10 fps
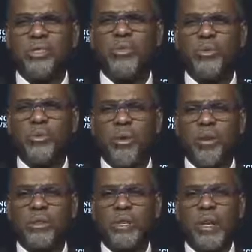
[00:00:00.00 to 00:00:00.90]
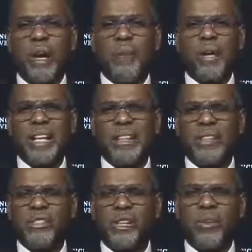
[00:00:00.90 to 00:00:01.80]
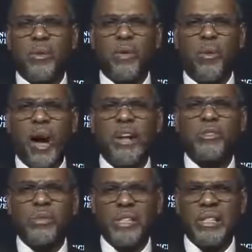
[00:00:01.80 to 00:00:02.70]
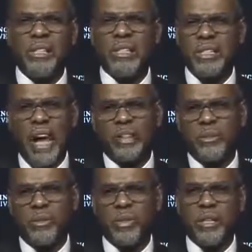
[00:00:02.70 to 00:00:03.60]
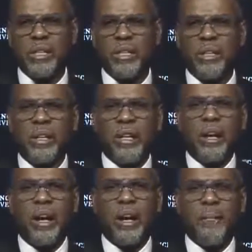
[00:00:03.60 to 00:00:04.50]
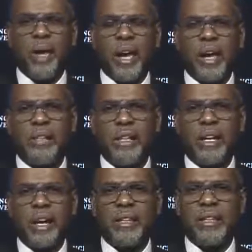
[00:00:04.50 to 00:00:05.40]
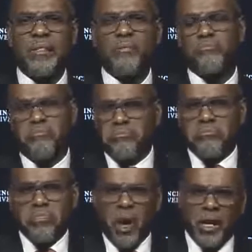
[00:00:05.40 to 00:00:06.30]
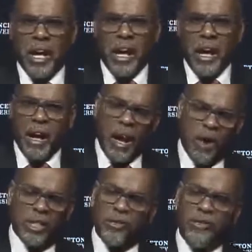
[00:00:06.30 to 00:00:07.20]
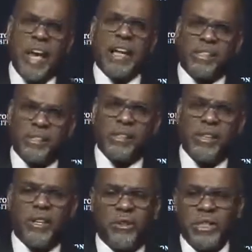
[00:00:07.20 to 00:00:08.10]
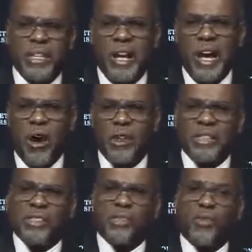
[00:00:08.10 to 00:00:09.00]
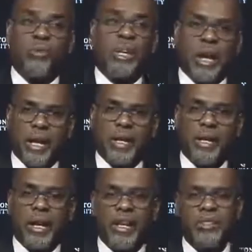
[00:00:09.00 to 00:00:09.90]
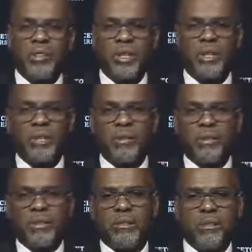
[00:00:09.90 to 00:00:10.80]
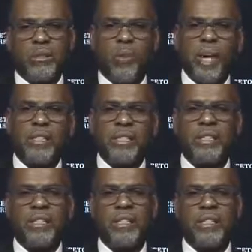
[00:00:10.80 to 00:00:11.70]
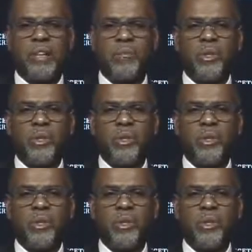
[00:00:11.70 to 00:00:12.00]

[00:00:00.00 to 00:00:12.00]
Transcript: new world. But I think it's going to require strategic and tactical thinking, and I think on its face, Chris and I aren't disagreeing. I just think there are ways to get to the same